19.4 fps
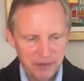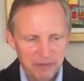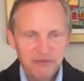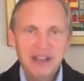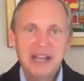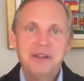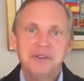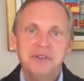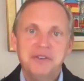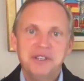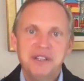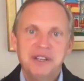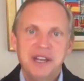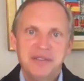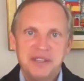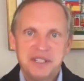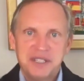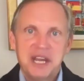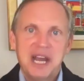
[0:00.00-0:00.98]
fountain
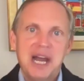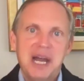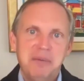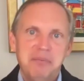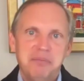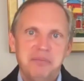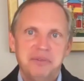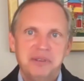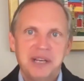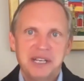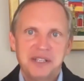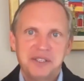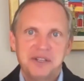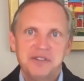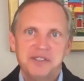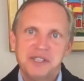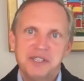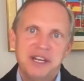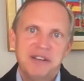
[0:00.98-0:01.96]
at the top next to
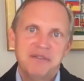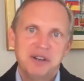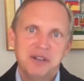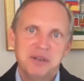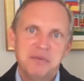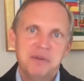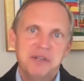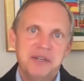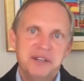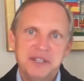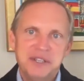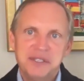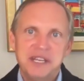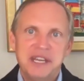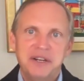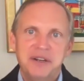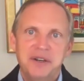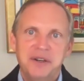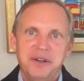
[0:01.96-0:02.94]
the Sunnyvale Community
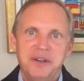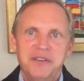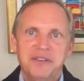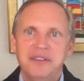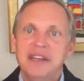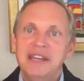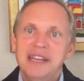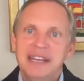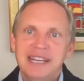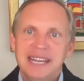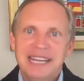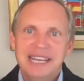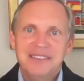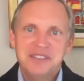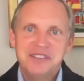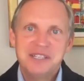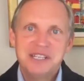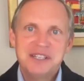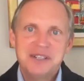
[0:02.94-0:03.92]
Center and
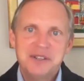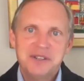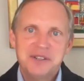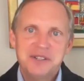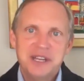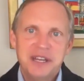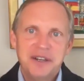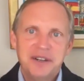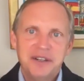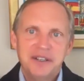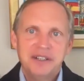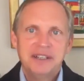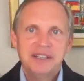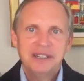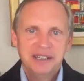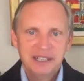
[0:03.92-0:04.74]
the senior center,